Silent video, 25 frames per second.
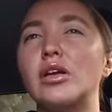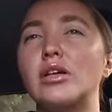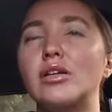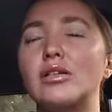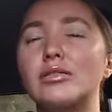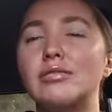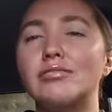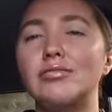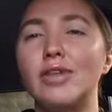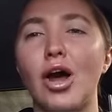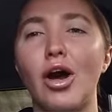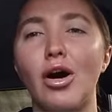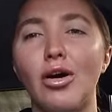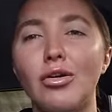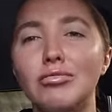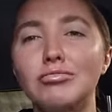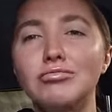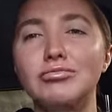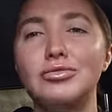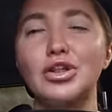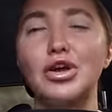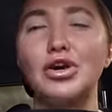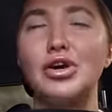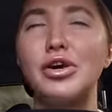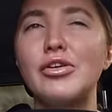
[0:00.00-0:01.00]
no,
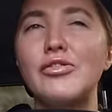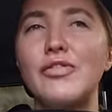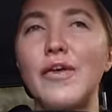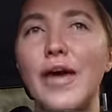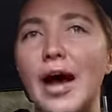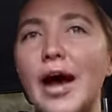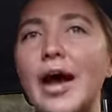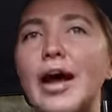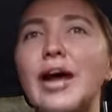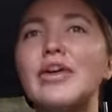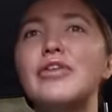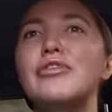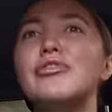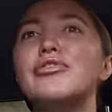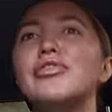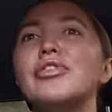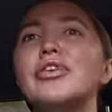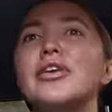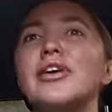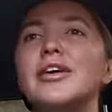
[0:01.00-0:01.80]
35.